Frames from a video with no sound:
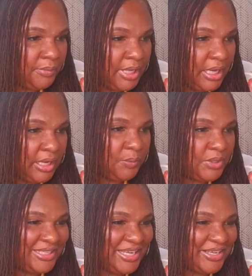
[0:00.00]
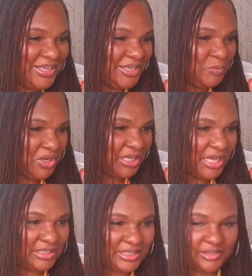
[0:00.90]
Hey, what's good, One
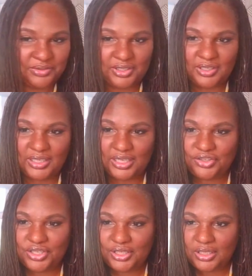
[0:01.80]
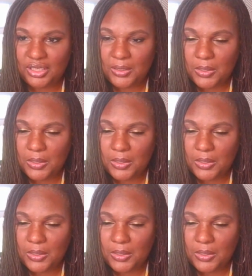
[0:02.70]
Lock Diva and IG?